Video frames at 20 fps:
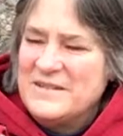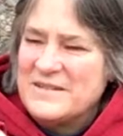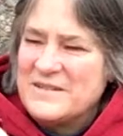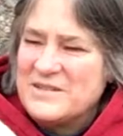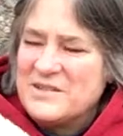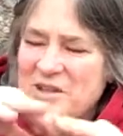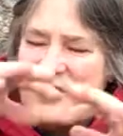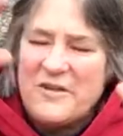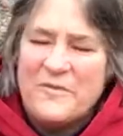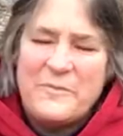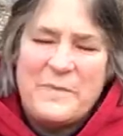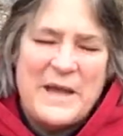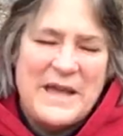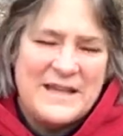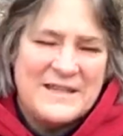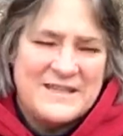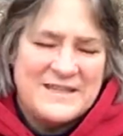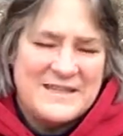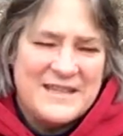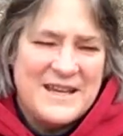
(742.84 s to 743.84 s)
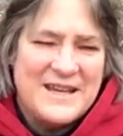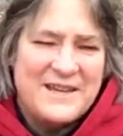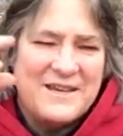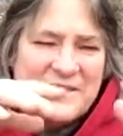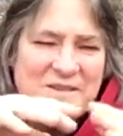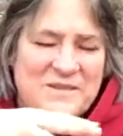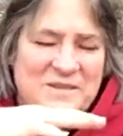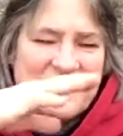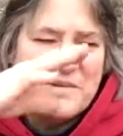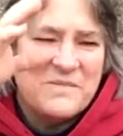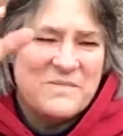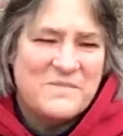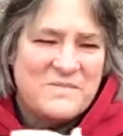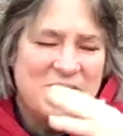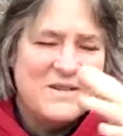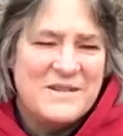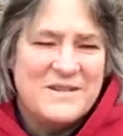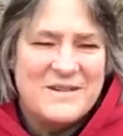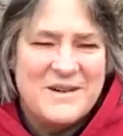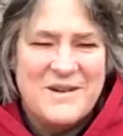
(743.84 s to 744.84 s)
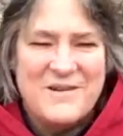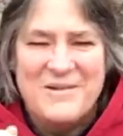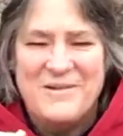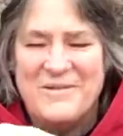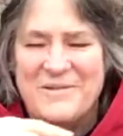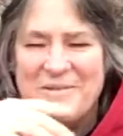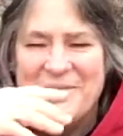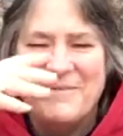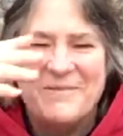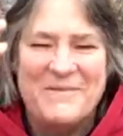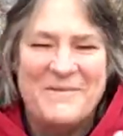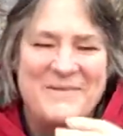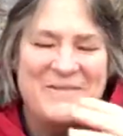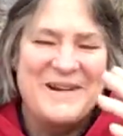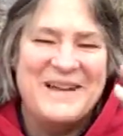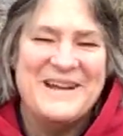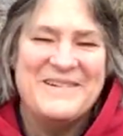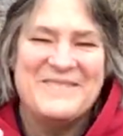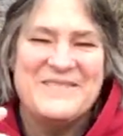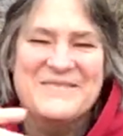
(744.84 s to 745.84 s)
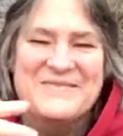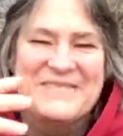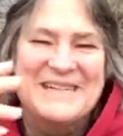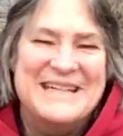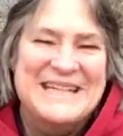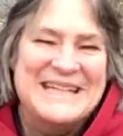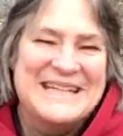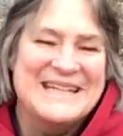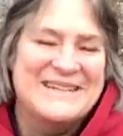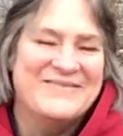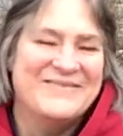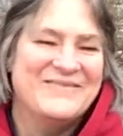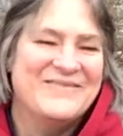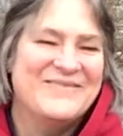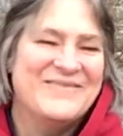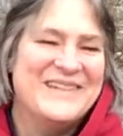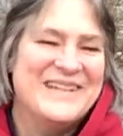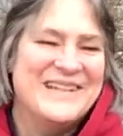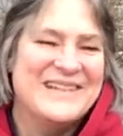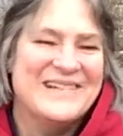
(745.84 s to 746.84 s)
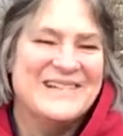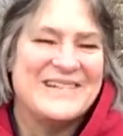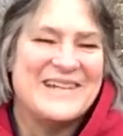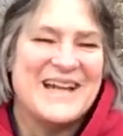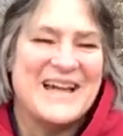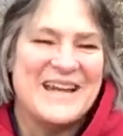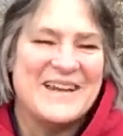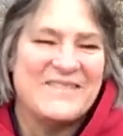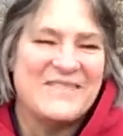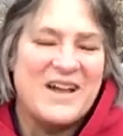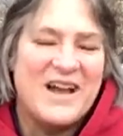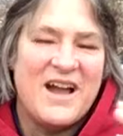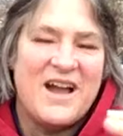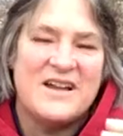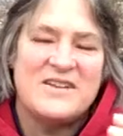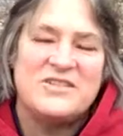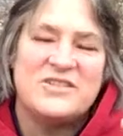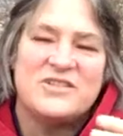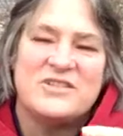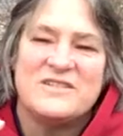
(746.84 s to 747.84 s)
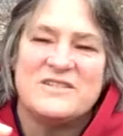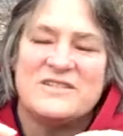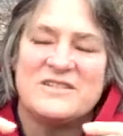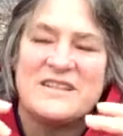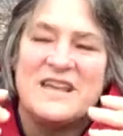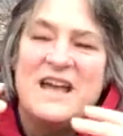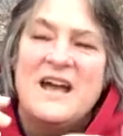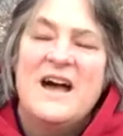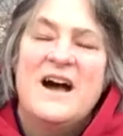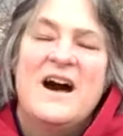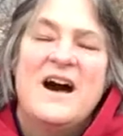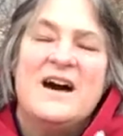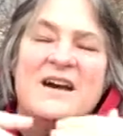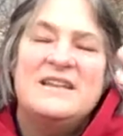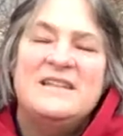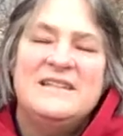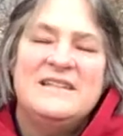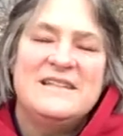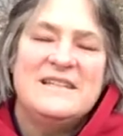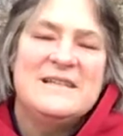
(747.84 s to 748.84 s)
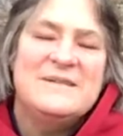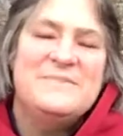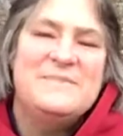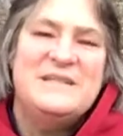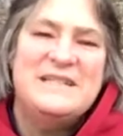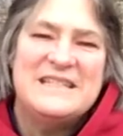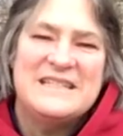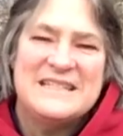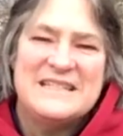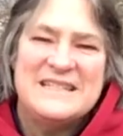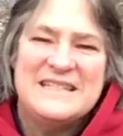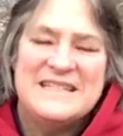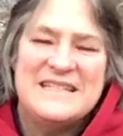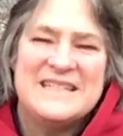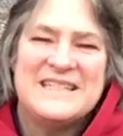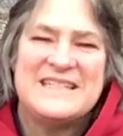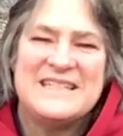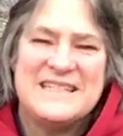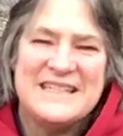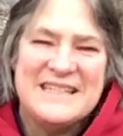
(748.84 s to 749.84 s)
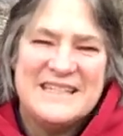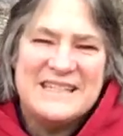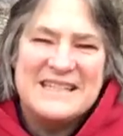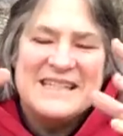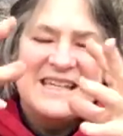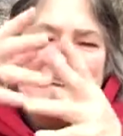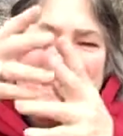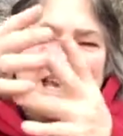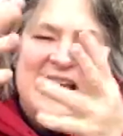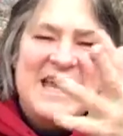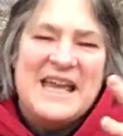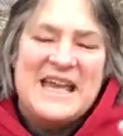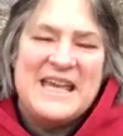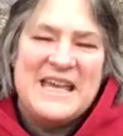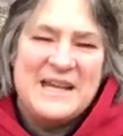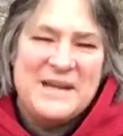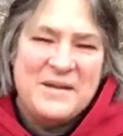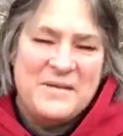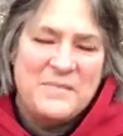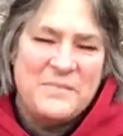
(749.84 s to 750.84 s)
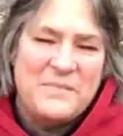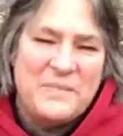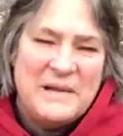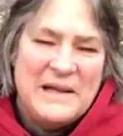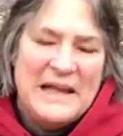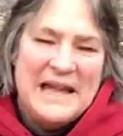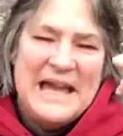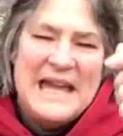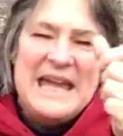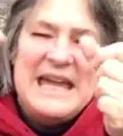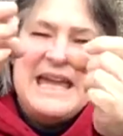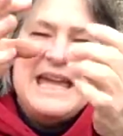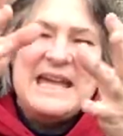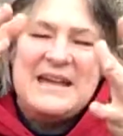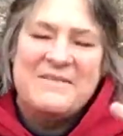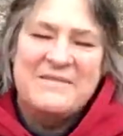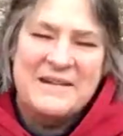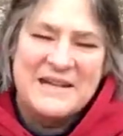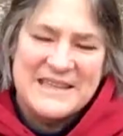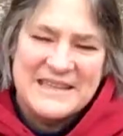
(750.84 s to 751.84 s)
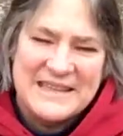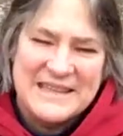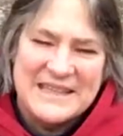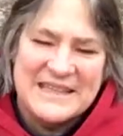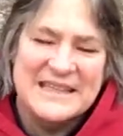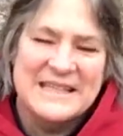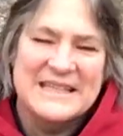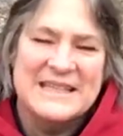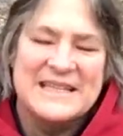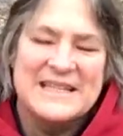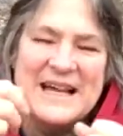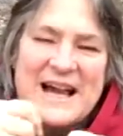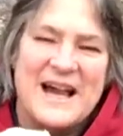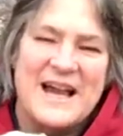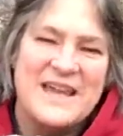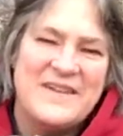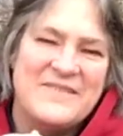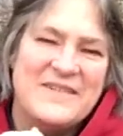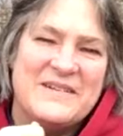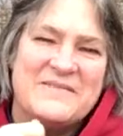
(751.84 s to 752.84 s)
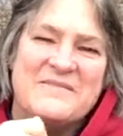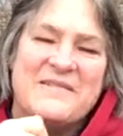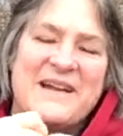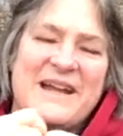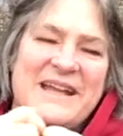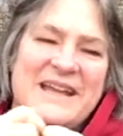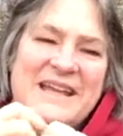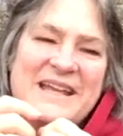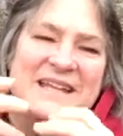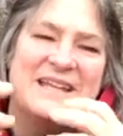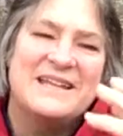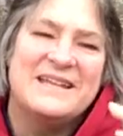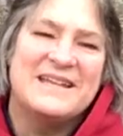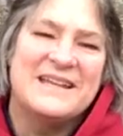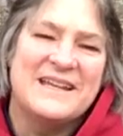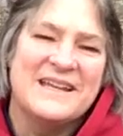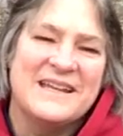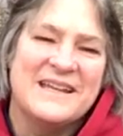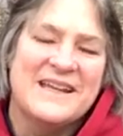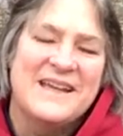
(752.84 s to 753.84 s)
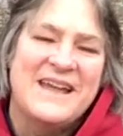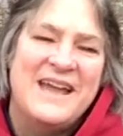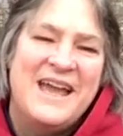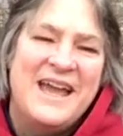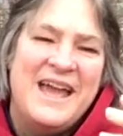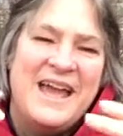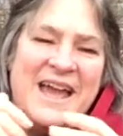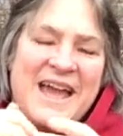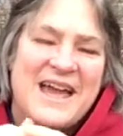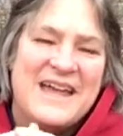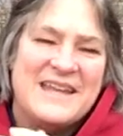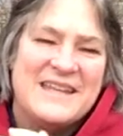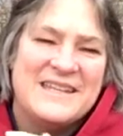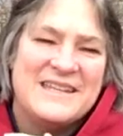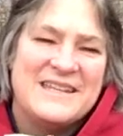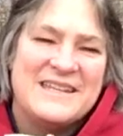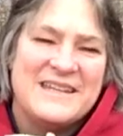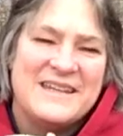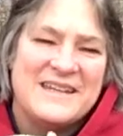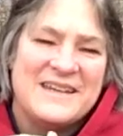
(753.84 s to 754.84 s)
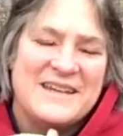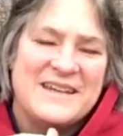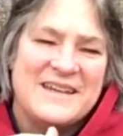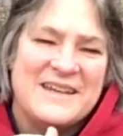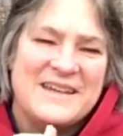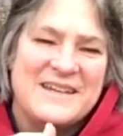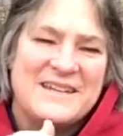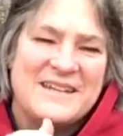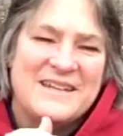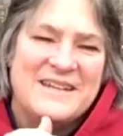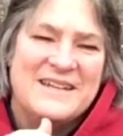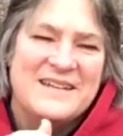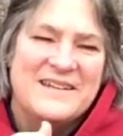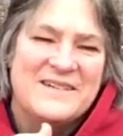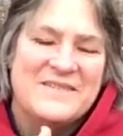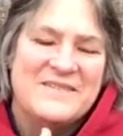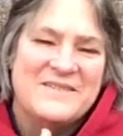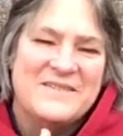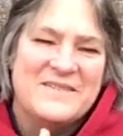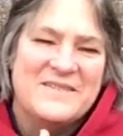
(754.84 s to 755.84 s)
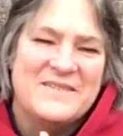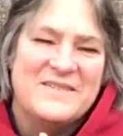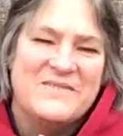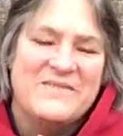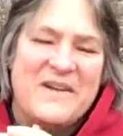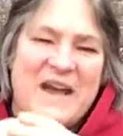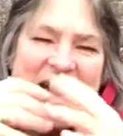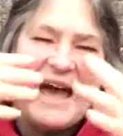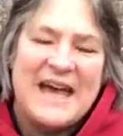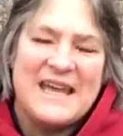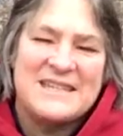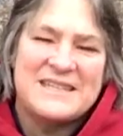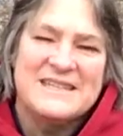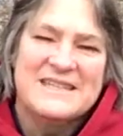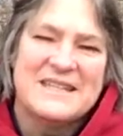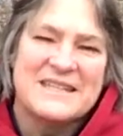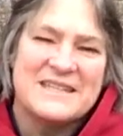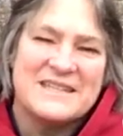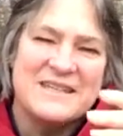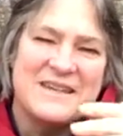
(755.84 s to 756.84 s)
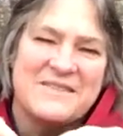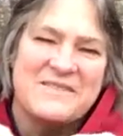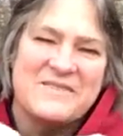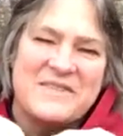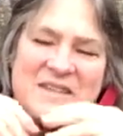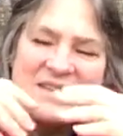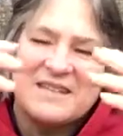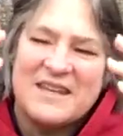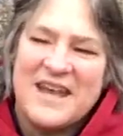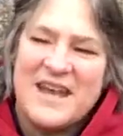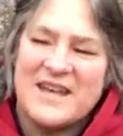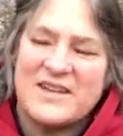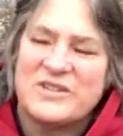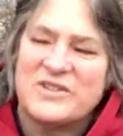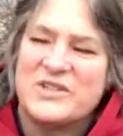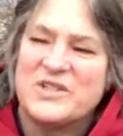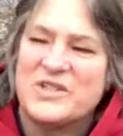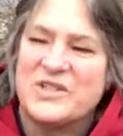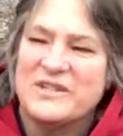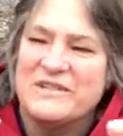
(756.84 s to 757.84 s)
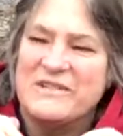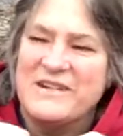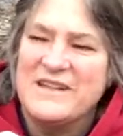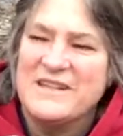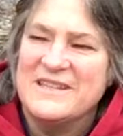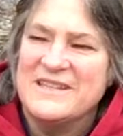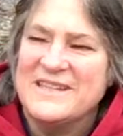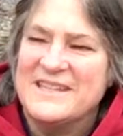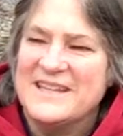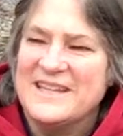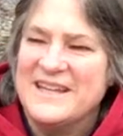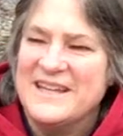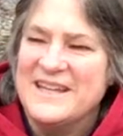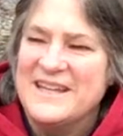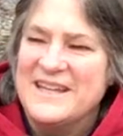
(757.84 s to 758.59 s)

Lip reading: soft pastels, or, you know, whatever medium, you know, kind of conjures unlimitedness in playing with and diving right in, and the, you know, the vastness of the texture, and